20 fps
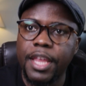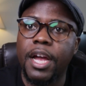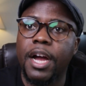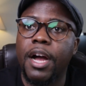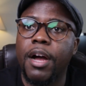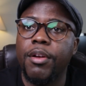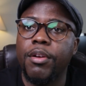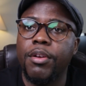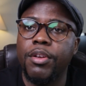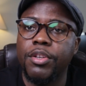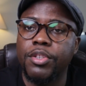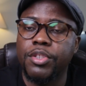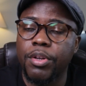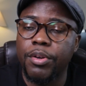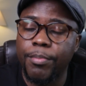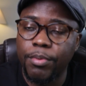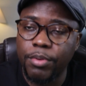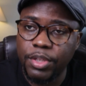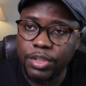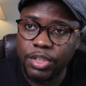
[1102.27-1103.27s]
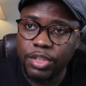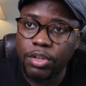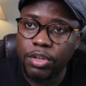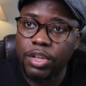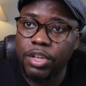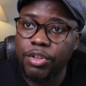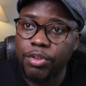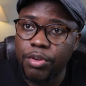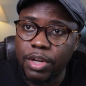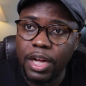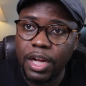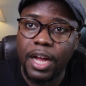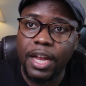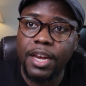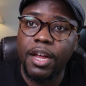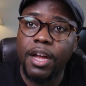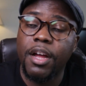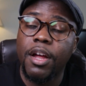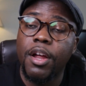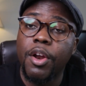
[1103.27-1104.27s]
it's only
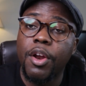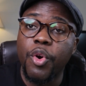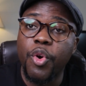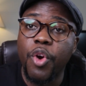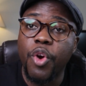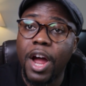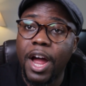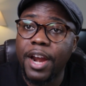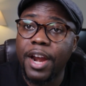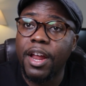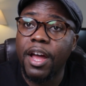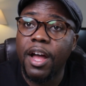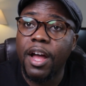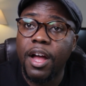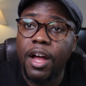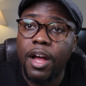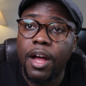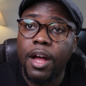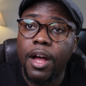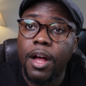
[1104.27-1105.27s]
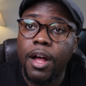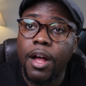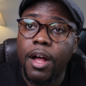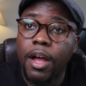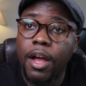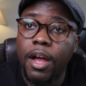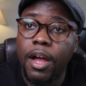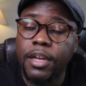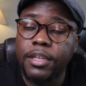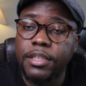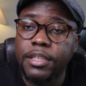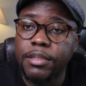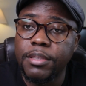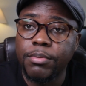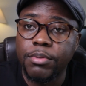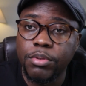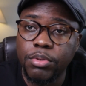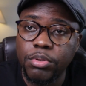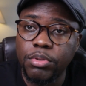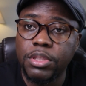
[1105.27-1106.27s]
Uganda, Rwanda, and
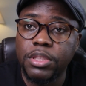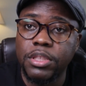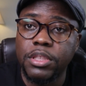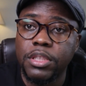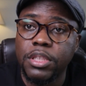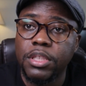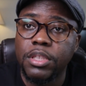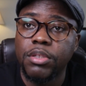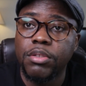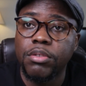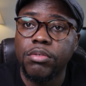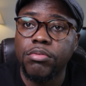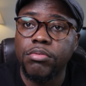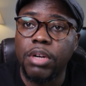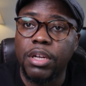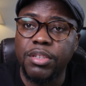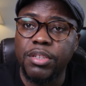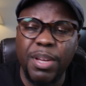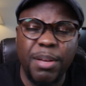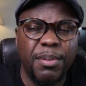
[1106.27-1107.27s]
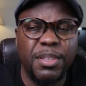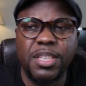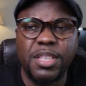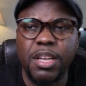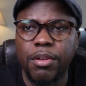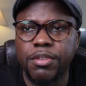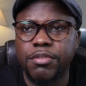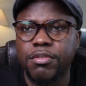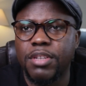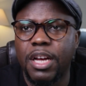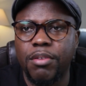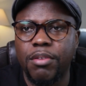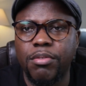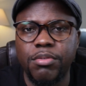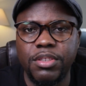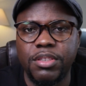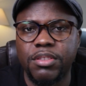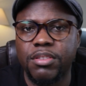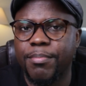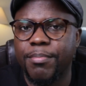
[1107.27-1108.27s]
Burundi, and maybe South Sudan, which
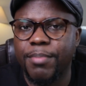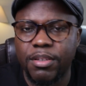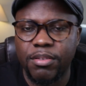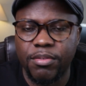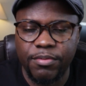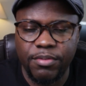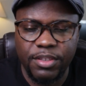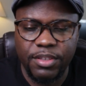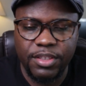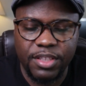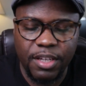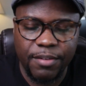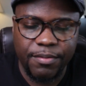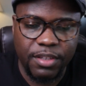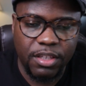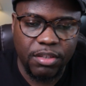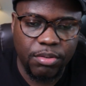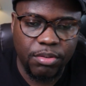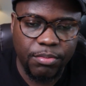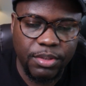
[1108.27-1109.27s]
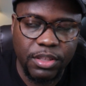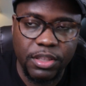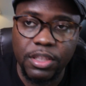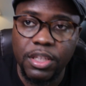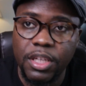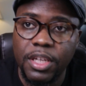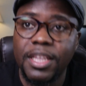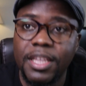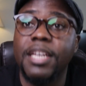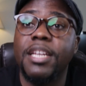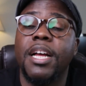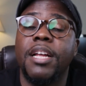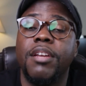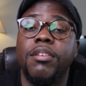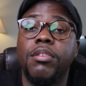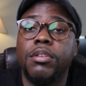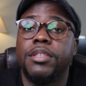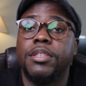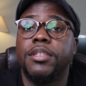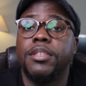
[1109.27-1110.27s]
is not part of the East African community, that are
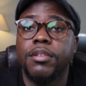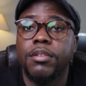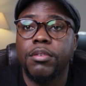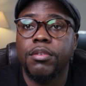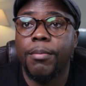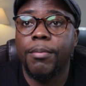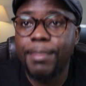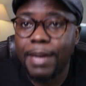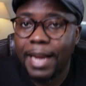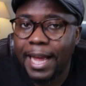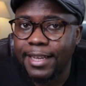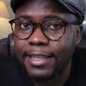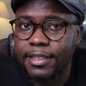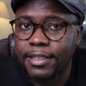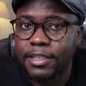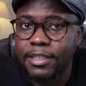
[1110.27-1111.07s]
not complying.